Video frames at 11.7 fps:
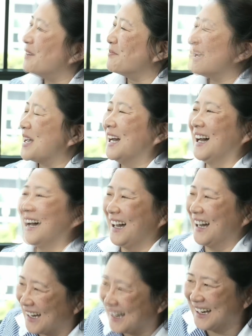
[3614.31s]
Um, Sorry,
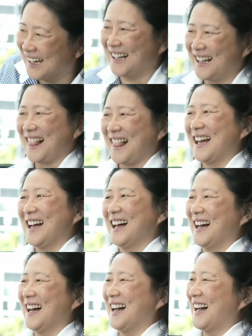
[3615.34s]
both
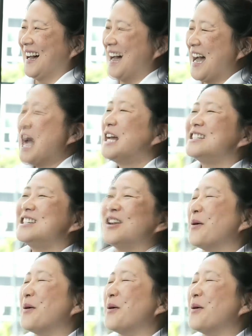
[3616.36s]
sound so negative.